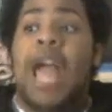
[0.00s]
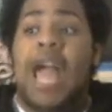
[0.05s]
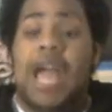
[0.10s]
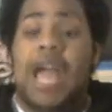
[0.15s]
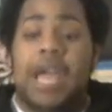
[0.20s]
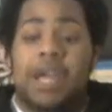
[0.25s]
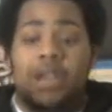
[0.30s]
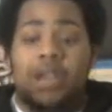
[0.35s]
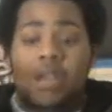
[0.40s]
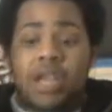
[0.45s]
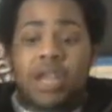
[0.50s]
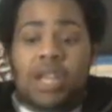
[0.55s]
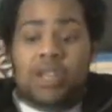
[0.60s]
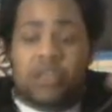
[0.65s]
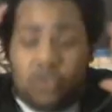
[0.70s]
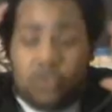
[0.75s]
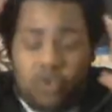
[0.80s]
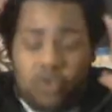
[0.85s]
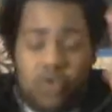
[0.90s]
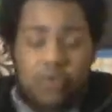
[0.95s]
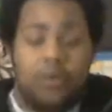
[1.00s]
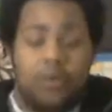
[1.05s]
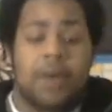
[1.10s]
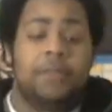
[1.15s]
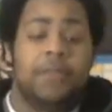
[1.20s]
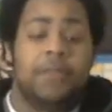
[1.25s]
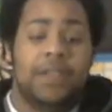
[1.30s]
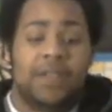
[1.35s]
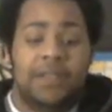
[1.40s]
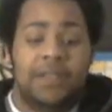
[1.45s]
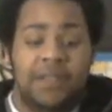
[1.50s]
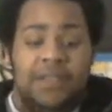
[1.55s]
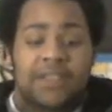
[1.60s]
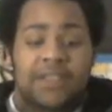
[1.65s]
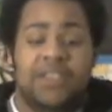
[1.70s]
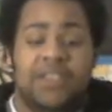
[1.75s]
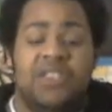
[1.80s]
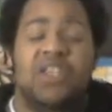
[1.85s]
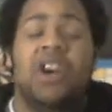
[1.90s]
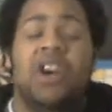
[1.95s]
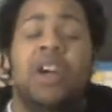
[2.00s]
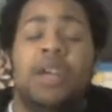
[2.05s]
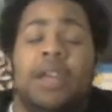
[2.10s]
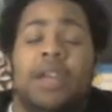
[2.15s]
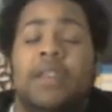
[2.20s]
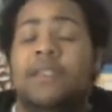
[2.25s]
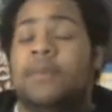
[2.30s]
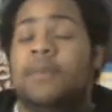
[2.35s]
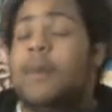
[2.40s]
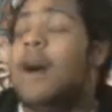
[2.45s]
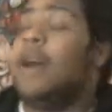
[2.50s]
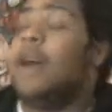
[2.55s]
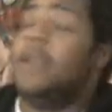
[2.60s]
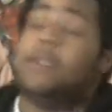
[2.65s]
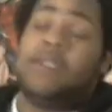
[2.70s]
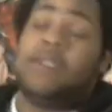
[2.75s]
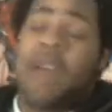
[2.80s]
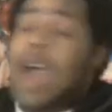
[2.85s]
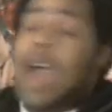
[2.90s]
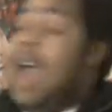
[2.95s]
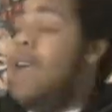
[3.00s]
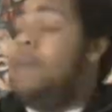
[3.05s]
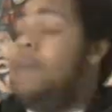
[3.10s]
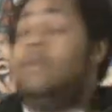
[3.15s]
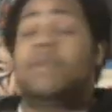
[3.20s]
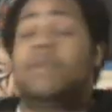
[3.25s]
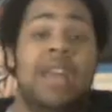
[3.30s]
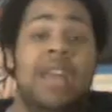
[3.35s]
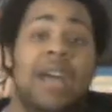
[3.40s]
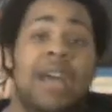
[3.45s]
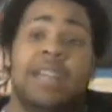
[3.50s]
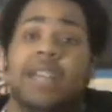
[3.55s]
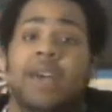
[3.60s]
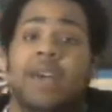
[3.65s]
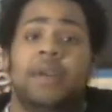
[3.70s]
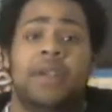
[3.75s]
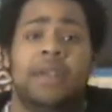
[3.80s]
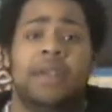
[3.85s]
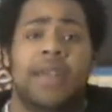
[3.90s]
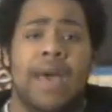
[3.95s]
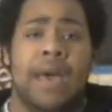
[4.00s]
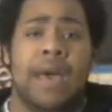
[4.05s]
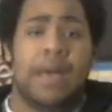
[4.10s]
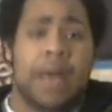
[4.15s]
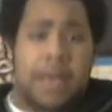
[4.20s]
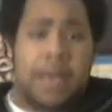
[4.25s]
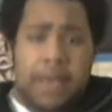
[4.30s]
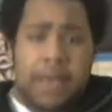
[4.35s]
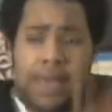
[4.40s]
And it's corrupting these young kids' minds. I'm not doubting that.